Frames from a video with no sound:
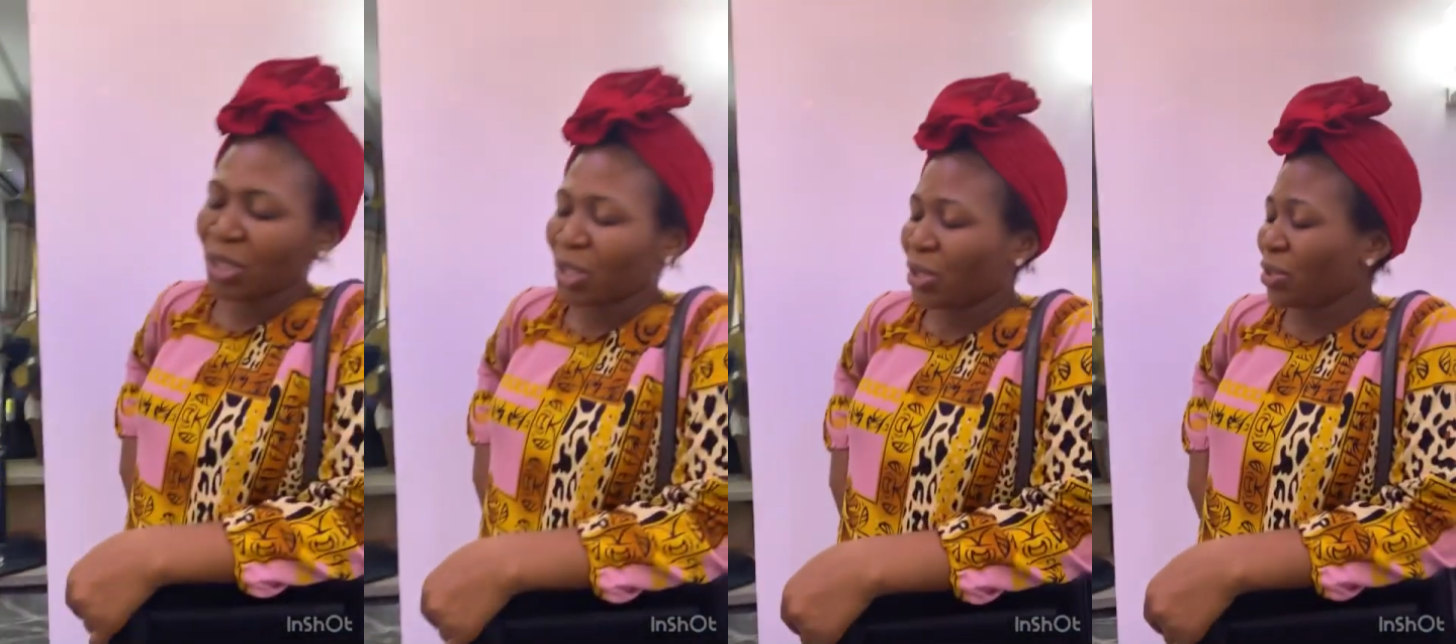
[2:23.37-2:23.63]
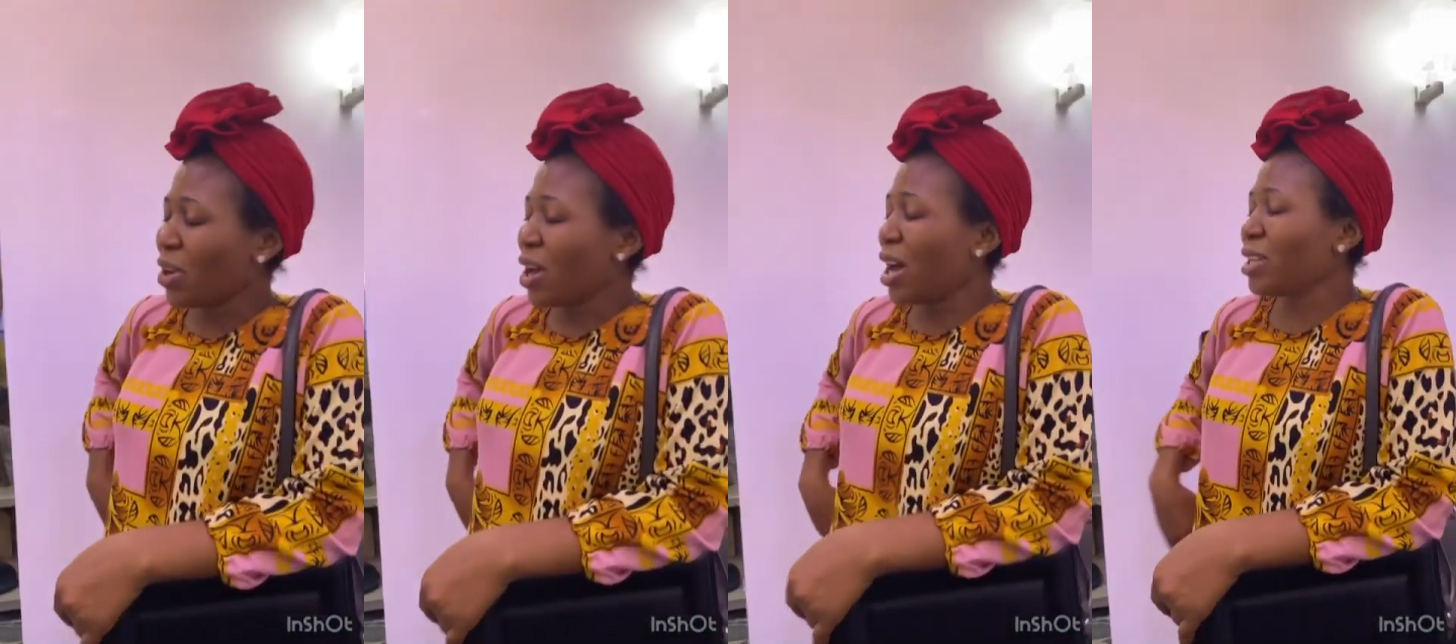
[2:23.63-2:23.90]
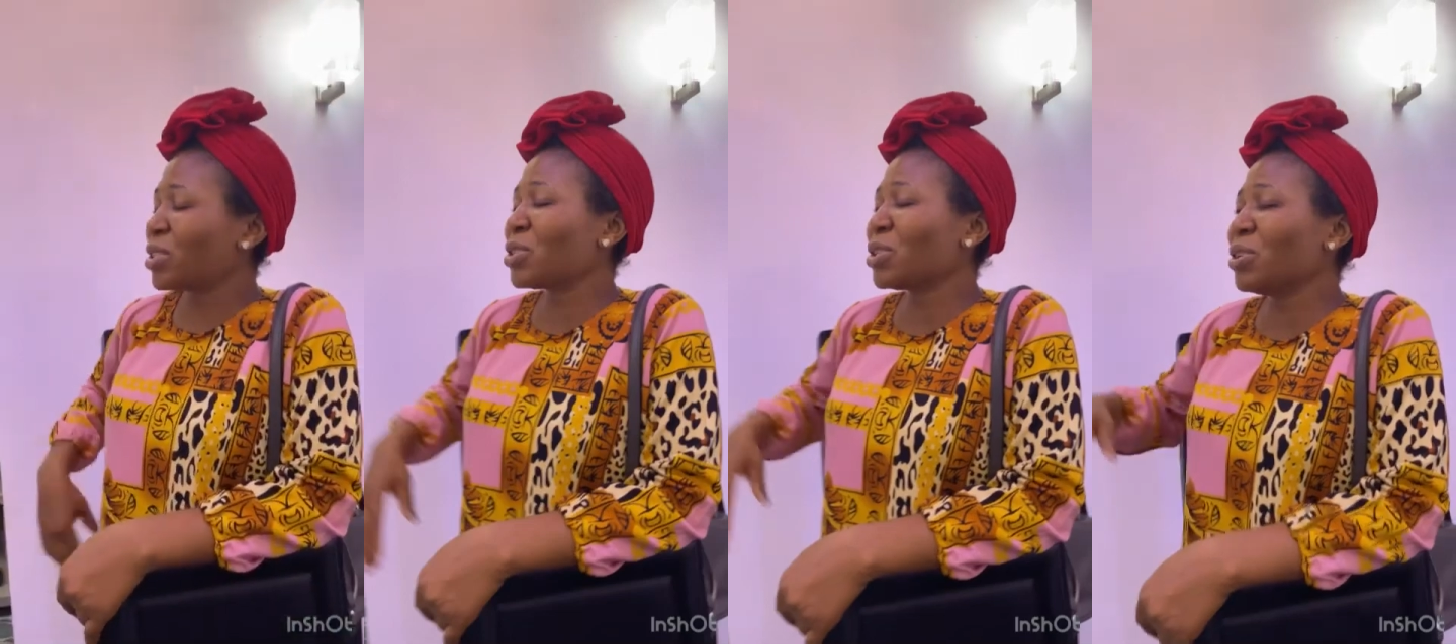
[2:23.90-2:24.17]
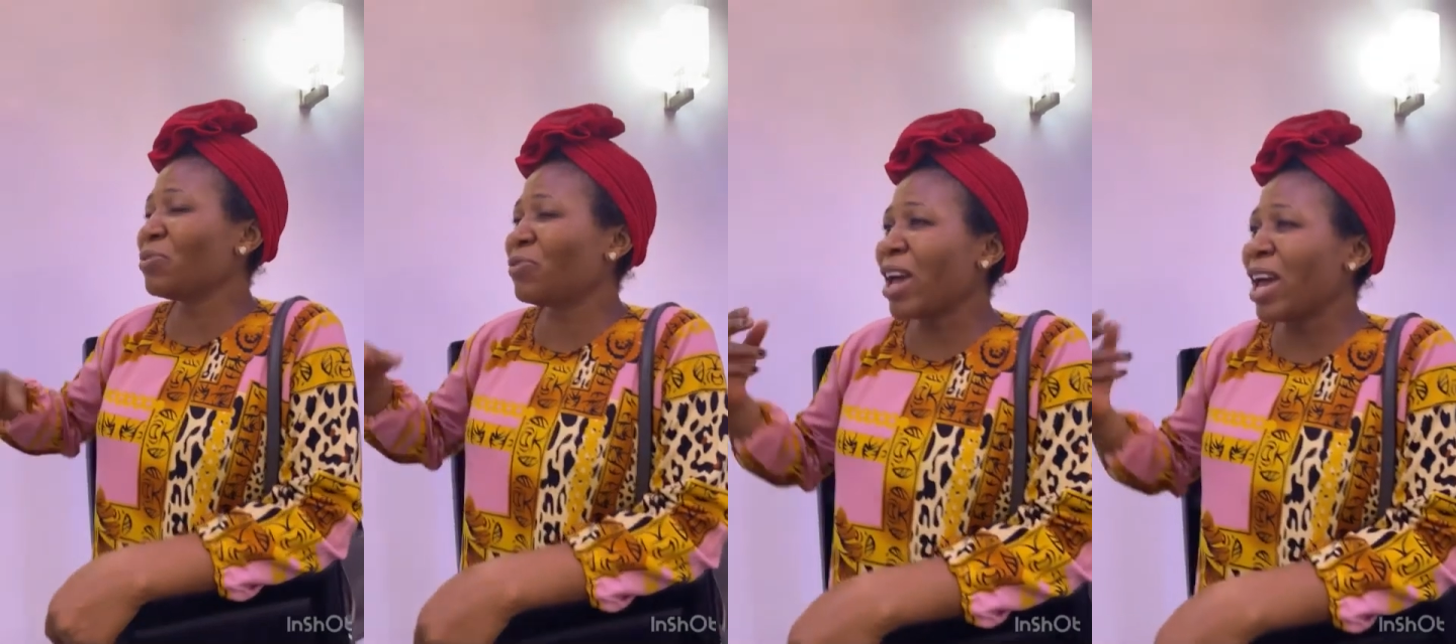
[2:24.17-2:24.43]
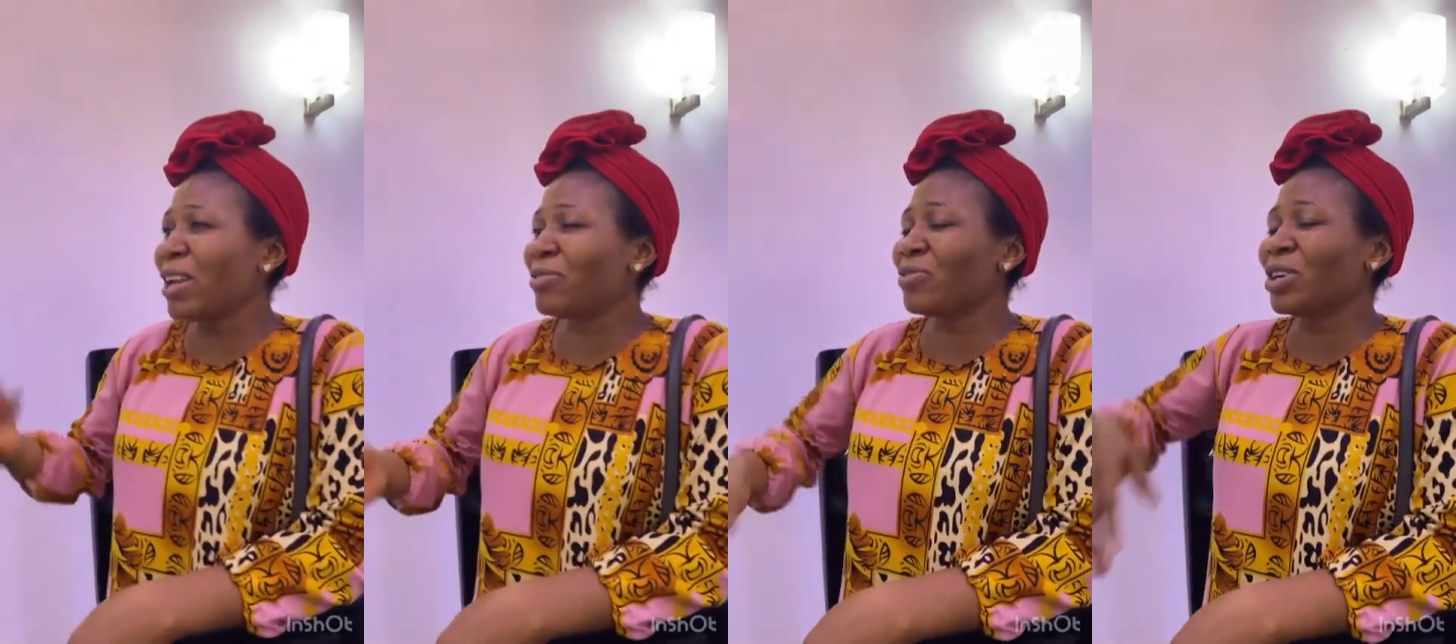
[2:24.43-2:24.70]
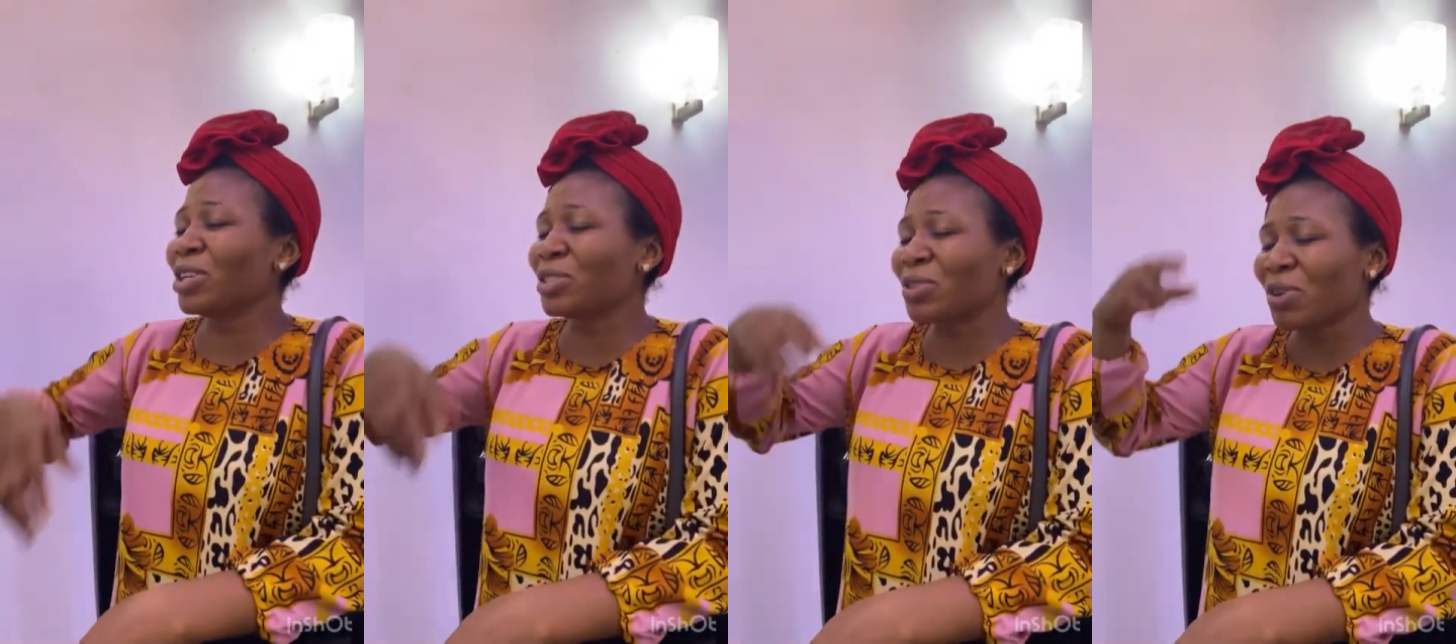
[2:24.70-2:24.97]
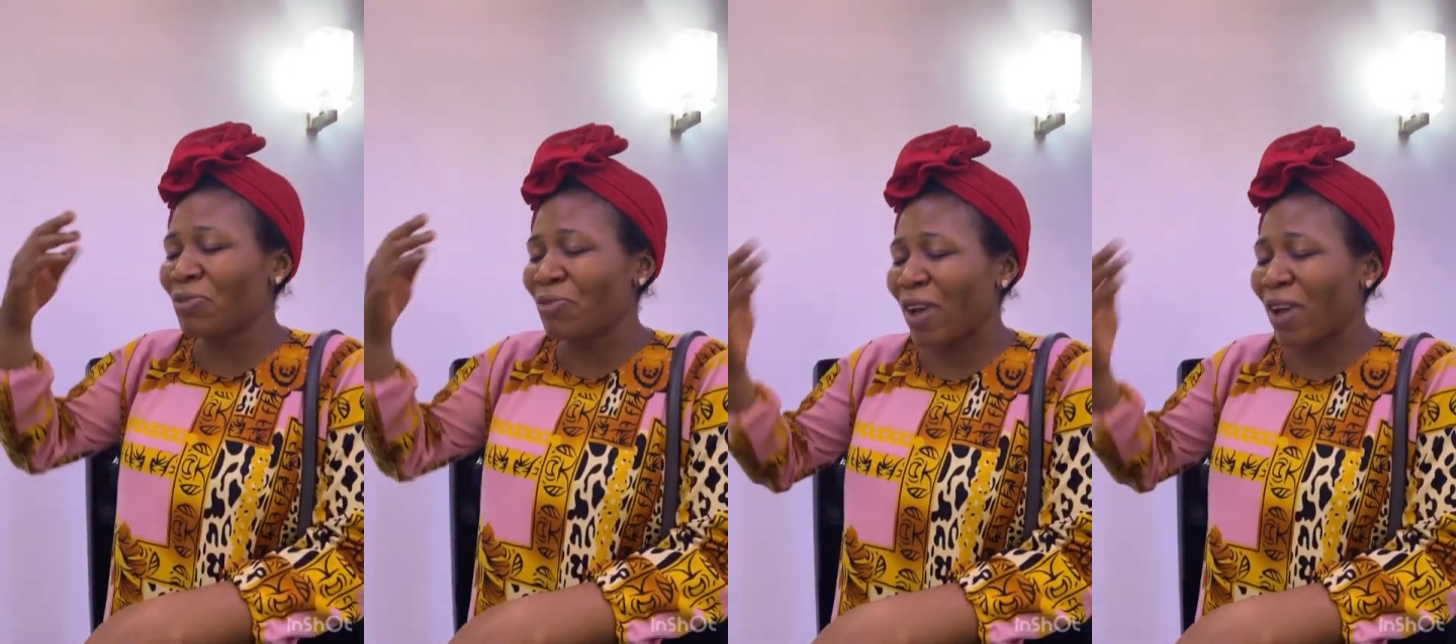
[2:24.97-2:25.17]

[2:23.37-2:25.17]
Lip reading: You're too faithful to